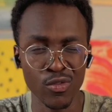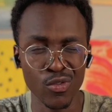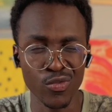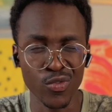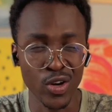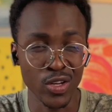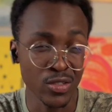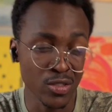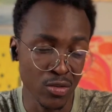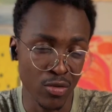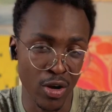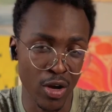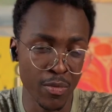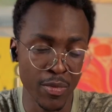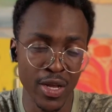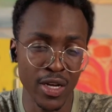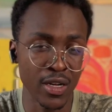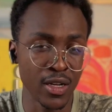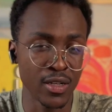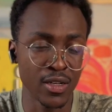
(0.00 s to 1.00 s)
for. I'd still
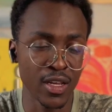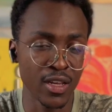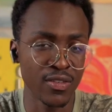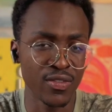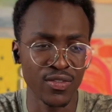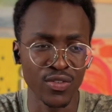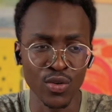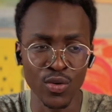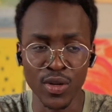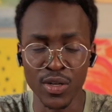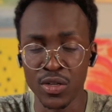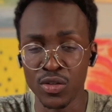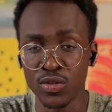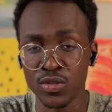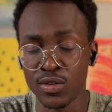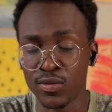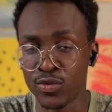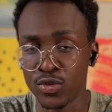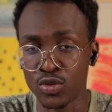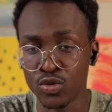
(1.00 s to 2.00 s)
recommend it if you want to use it
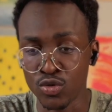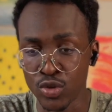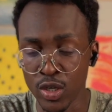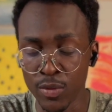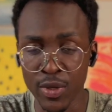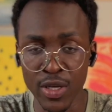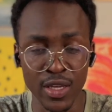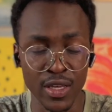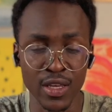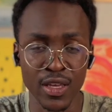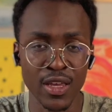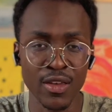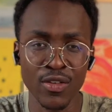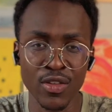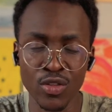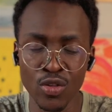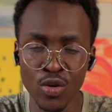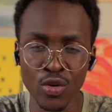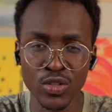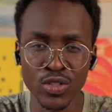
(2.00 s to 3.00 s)
for streaming, even
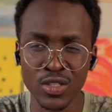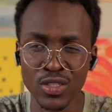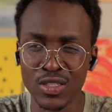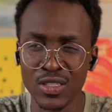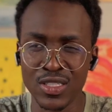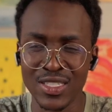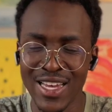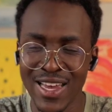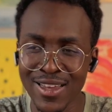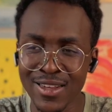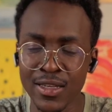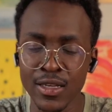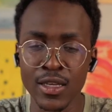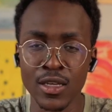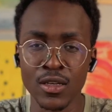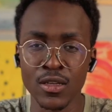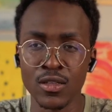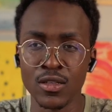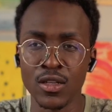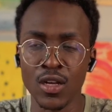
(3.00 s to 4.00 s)
though it's technically
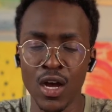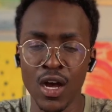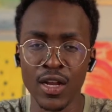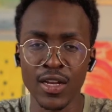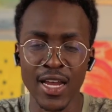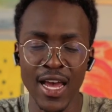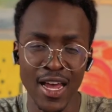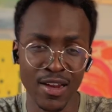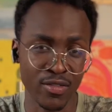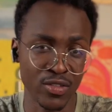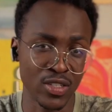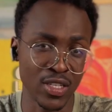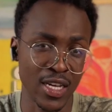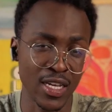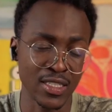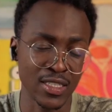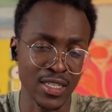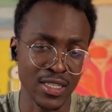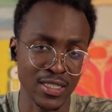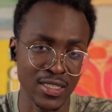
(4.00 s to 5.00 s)
not
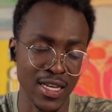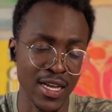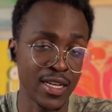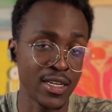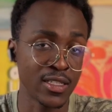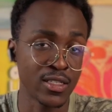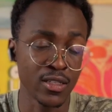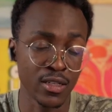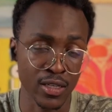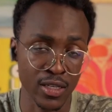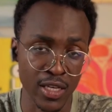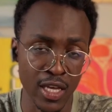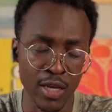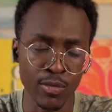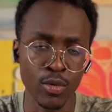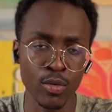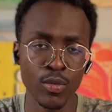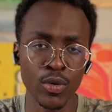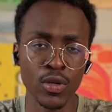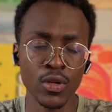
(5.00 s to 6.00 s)
advertised as that, still
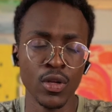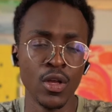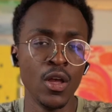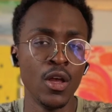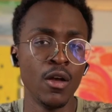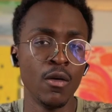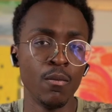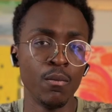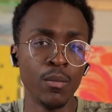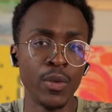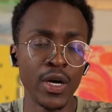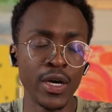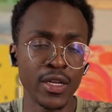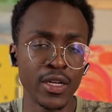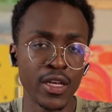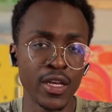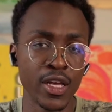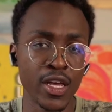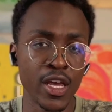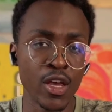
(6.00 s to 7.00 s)
capable, but
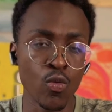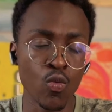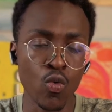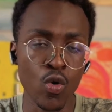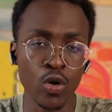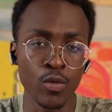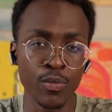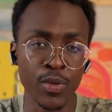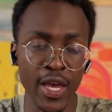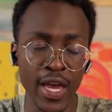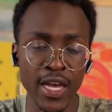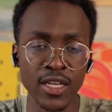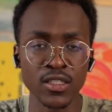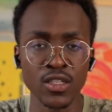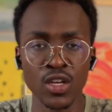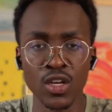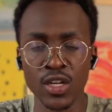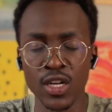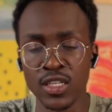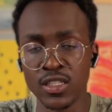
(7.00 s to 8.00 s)
it won't be as
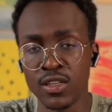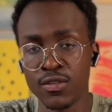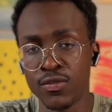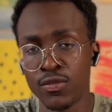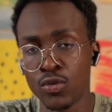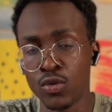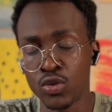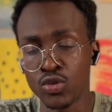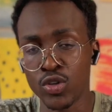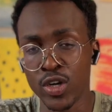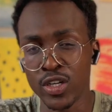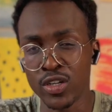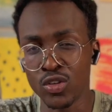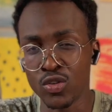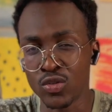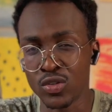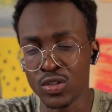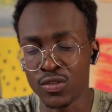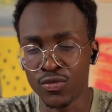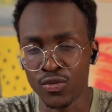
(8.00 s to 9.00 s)
good as if you're trying to
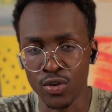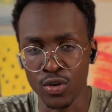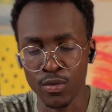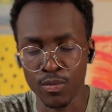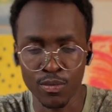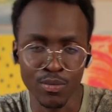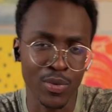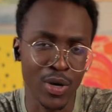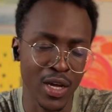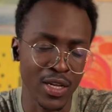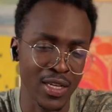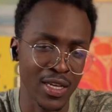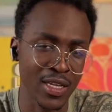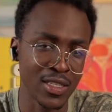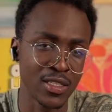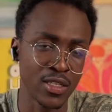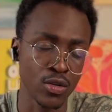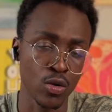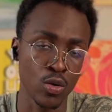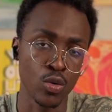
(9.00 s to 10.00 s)
use it for
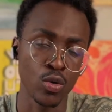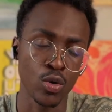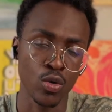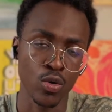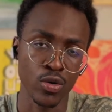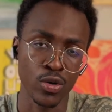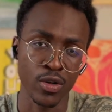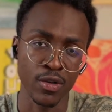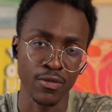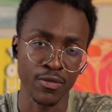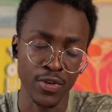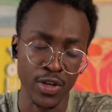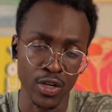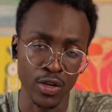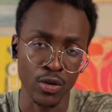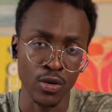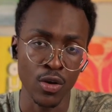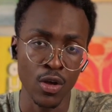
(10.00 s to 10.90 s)
podcasting or recording a video.